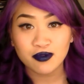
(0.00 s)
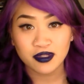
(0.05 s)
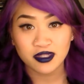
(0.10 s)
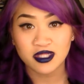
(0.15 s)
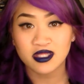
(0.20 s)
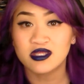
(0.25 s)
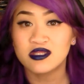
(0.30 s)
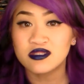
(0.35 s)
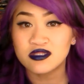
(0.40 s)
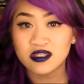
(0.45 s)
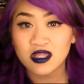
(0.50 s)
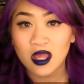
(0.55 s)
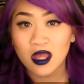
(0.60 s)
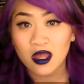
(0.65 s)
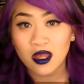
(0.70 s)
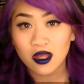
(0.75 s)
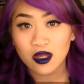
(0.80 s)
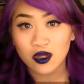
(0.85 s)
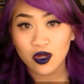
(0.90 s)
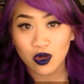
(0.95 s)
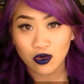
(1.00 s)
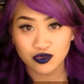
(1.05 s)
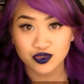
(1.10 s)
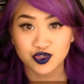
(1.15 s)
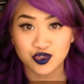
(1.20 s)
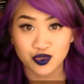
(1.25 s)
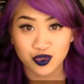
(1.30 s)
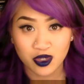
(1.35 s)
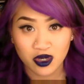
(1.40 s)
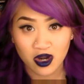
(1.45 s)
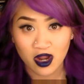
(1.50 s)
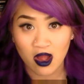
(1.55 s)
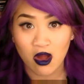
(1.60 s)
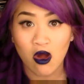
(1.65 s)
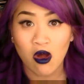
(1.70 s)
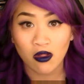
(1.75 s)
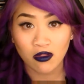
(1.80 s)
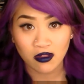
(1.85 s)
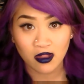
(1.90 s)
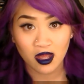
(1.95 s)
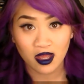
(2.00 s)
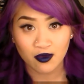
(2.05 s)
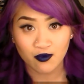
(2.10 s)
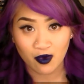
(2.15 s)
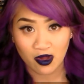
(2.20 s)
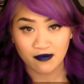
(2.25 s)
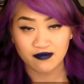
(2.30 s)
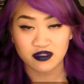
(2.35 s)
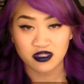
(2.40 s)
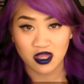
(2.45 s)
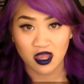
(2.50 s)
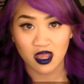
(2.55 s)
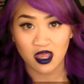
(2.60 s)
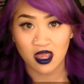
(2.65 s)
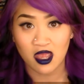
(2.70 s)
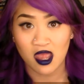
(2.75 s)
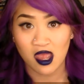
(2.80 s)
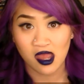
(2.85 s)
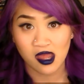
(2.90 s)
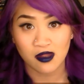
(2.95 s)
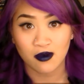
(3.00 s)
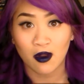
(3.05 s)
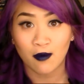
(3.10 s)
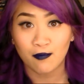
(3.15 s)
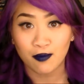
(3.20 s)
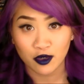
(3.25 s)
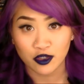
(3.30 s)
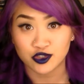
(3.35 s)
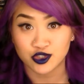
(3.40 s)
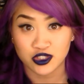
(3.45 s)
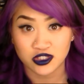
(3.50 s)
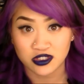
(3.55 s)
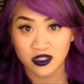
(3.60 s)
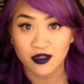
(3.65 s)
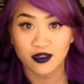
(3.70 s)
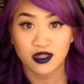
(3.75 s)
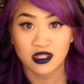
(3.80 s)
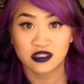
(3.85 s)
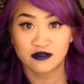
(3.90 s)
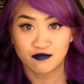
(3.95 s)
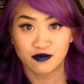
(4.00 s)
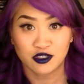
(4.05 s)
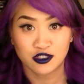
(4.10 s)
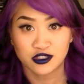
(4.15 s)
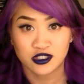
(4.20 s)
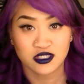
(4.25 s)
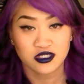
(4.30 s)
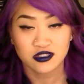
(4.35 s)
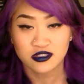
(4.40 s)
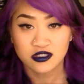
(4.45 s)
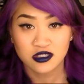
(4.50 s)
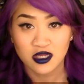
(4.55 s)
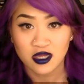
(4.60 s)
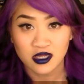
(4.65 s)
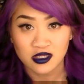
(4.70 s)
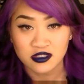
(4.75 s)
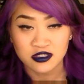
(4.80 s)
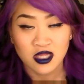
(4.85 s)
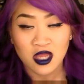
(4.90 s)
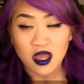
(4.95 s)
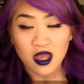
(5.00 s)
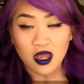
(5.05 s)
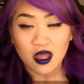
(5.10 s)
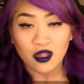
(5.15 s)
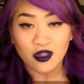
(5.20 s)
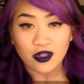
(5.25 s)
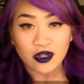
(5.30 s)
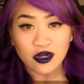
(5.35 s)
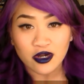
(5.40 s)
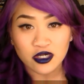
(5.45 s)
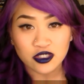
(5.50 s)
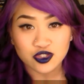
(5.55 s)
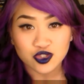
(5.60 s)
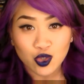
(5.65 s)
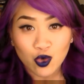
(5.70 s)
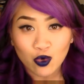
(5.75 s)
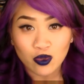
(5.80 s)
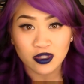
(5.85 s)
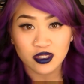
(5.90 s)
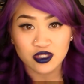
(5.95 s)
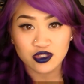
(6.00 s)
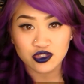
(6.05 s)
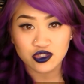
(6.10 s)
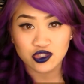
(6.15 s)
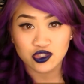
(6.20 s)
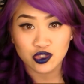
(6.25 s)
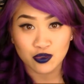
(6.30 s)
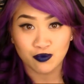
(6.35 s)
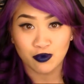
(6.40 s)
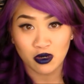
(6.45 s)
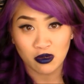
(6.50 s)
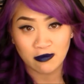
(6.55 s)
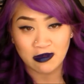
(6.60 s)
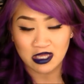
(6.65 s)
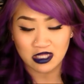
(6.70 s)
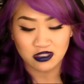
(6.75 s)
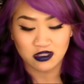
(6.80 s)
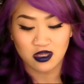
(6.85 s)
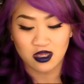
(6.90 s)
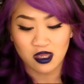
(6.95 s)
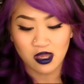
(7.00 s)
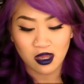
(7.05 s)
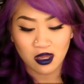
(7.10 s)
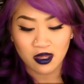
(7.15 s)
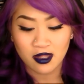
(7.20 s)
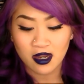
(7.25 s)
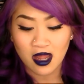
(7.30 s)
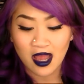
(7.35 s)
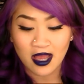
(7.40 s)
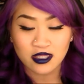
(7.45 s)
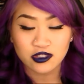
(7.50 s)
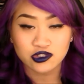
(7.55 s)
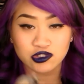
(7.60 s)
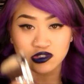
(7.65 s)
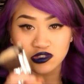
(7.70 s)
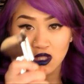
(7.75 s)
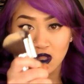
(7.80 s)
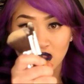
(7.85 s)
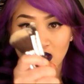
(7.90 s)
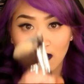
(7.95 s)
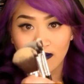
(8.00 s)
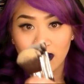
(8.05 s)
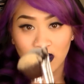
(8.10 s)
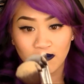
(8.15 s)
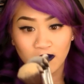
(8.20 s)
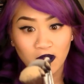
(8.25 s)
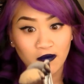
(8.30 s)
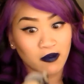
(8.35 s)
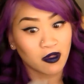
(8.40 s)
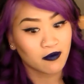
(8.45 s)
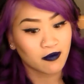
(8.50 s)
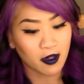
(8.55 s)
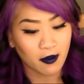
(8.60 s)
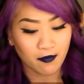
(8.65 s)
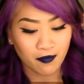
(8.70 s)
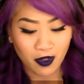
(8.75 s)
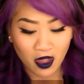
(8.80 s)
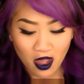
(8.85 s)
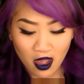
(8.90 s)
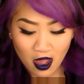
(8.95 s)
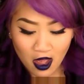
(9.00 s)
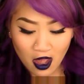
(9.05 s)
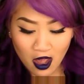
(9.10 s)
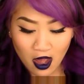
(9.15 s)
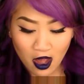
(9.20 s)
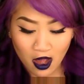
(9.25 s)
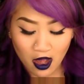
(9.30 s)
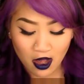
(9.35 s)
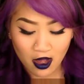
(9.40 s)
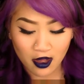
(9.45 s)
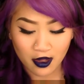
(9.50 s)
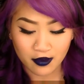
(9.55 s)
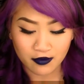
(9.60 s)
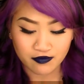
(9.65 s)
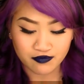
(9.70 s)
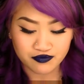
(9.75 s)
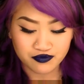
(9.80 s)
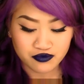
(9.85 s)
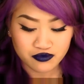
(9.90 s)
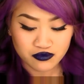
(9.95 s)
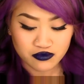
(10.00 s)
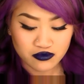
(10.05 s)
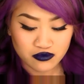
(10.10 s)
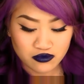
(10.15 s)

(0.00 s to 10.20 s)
please go to their online website and purchase these brushes because they're totally super amazing and I just love them.